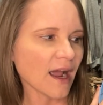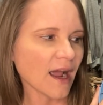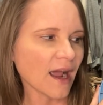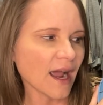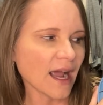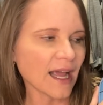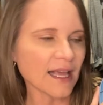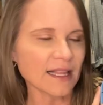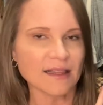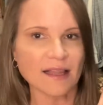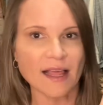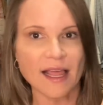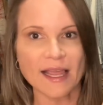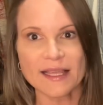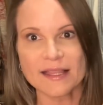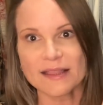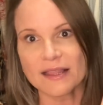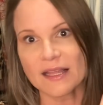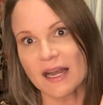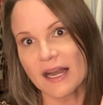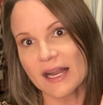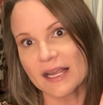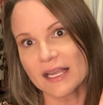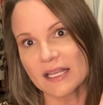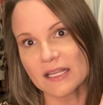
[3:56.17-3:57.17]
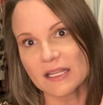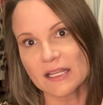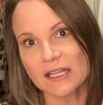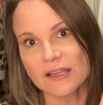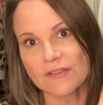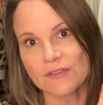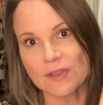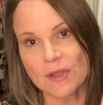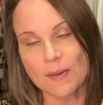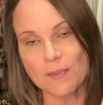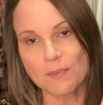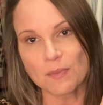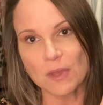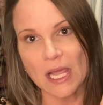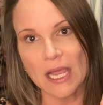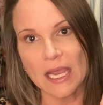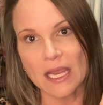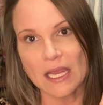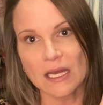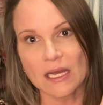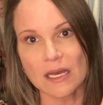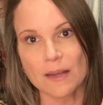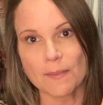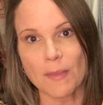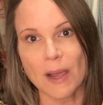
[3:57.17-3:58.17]
I like that I can leave them
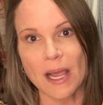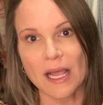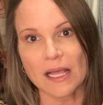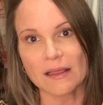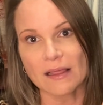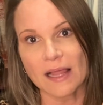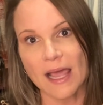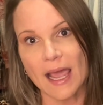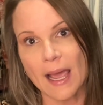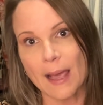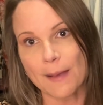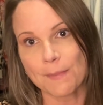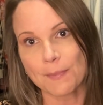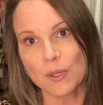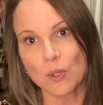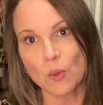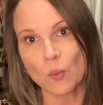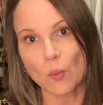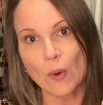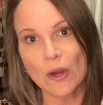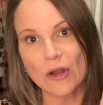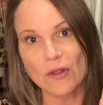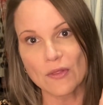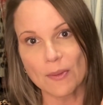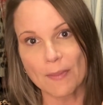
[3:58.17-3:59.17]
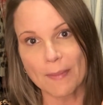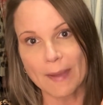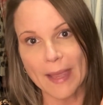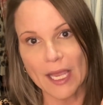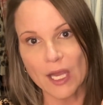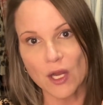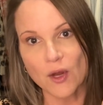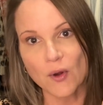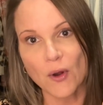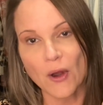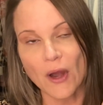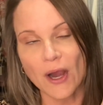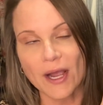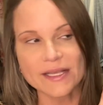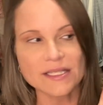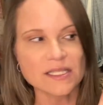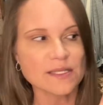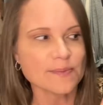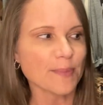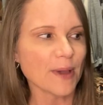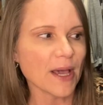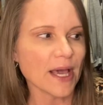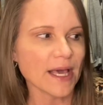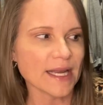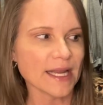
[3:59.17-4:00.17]
laying in my lap and wear the bag
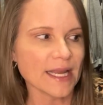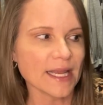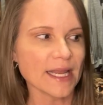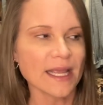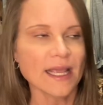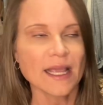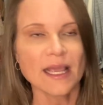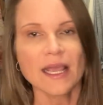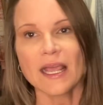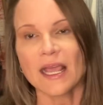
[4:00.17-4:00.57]
crossbody,